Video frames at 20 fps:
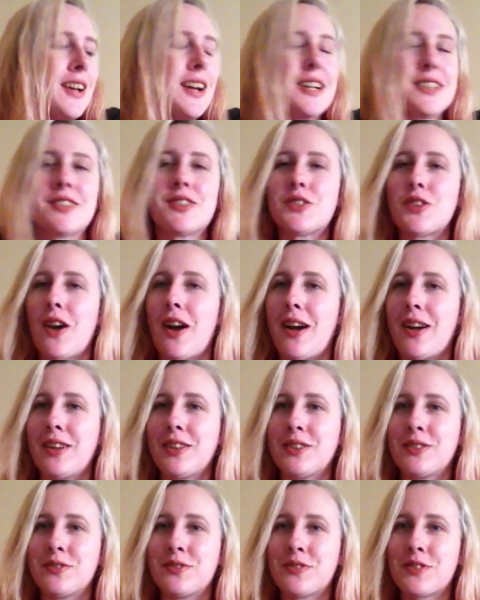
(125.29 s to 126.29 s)
a
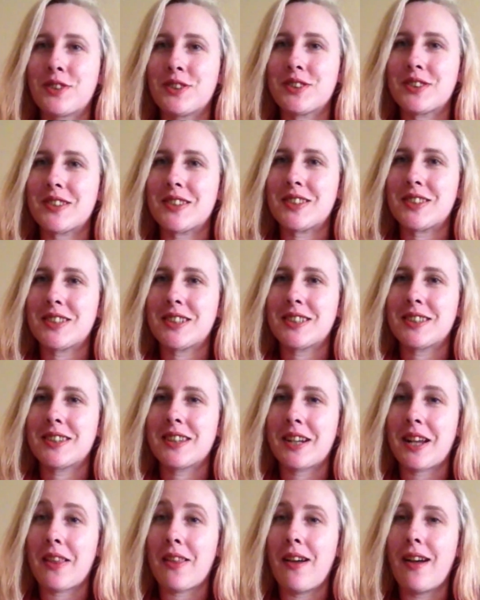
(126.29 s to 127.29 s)
style of cross stitching
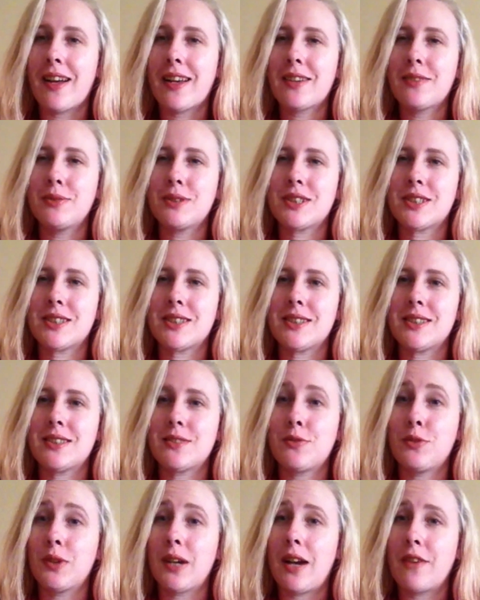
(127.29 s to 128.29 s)
that I like, which is
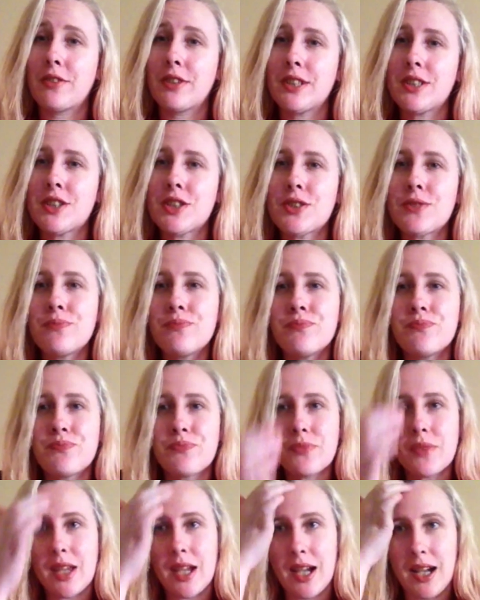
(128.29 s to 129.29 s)
full coverage,
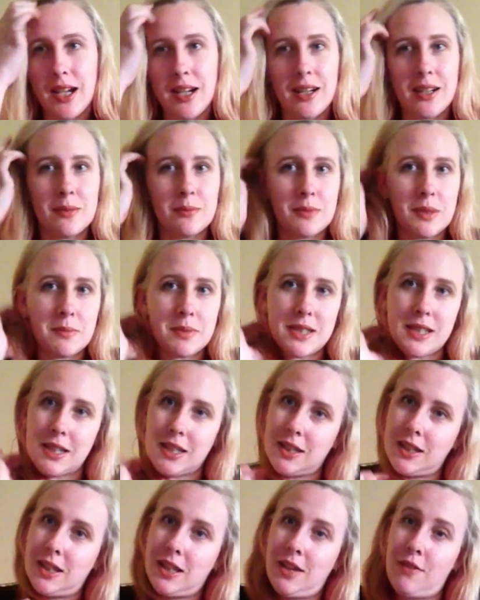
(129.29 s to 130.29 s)
in
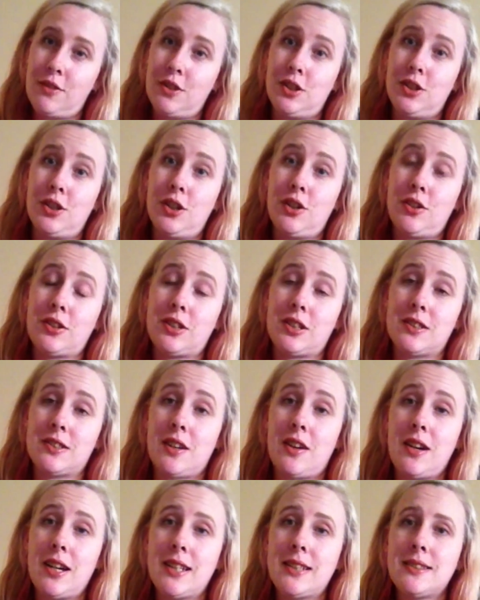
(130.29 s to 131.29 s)
particular heaven and earth
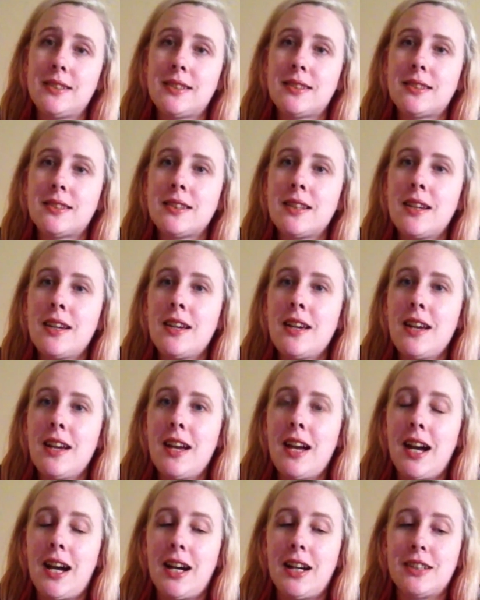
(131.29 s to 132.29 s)
designs.
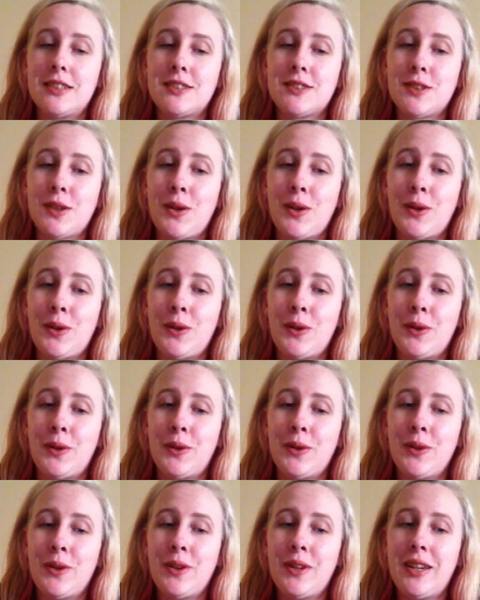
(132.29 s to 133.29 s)
So
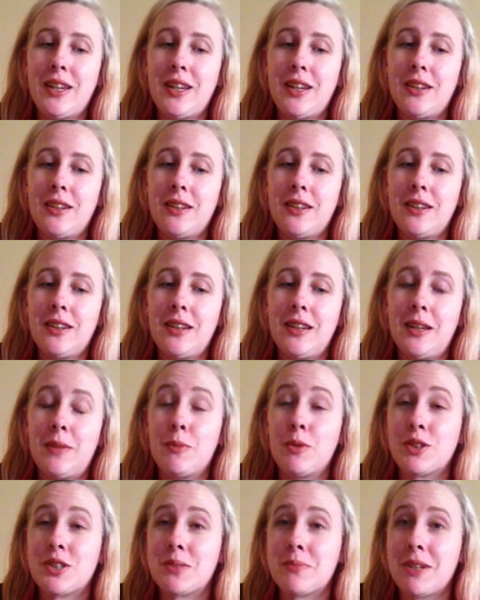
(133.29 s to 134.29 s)
in
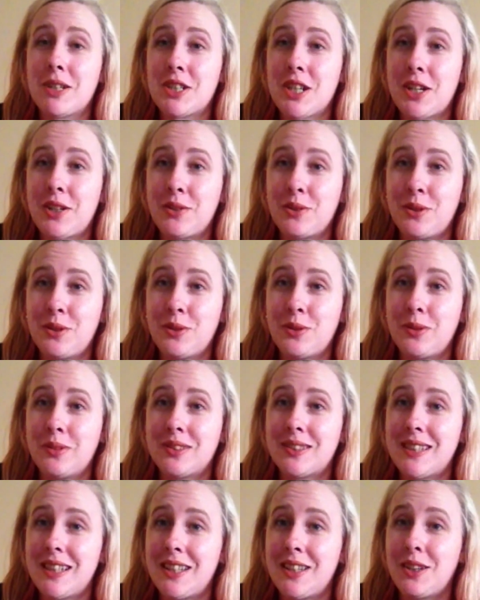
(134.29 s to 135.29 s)
watching my channel you will
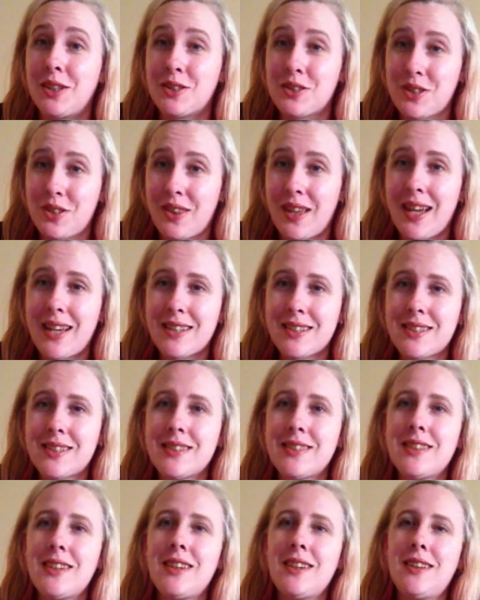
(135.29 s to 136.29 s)
see a lot of that,
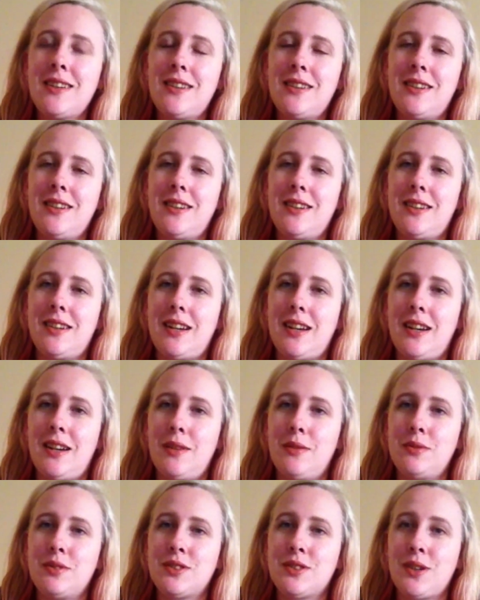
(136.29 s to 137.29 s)

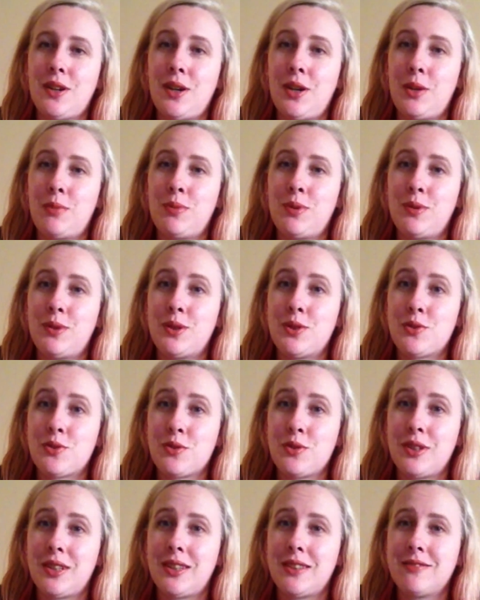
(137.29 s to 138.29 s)
so I hope you
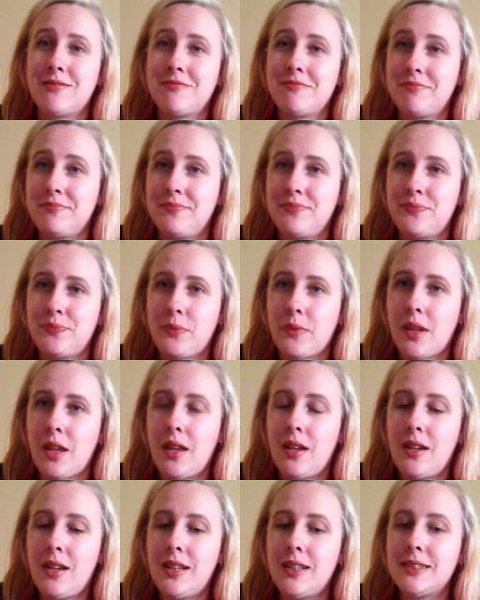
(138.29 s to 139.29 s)
enjoy
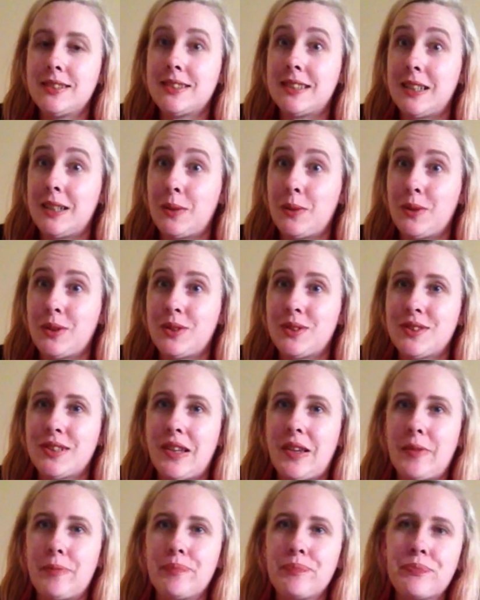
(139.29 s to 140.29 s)
seeing what you
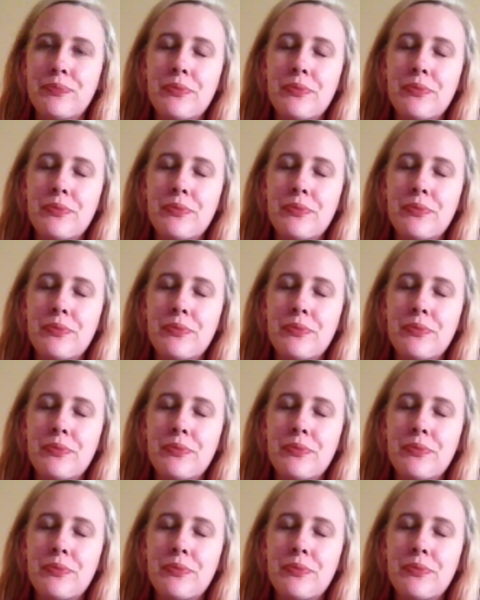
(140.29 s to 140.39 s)
see.